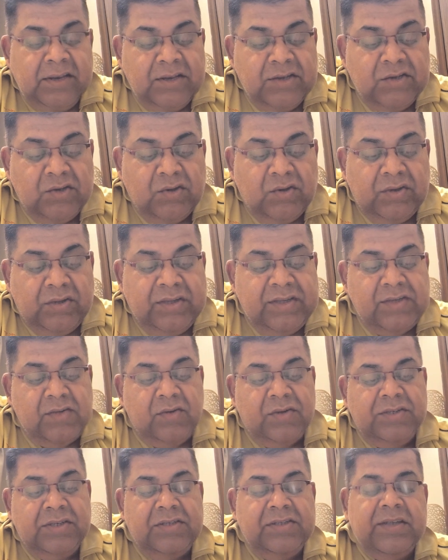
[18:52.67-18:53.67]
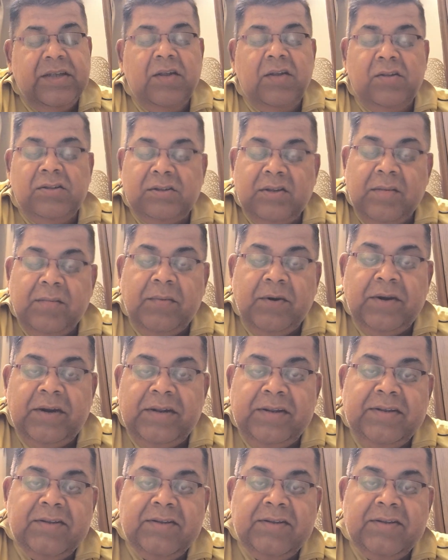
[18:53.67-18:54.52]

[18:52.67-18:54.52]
So these questions are also important.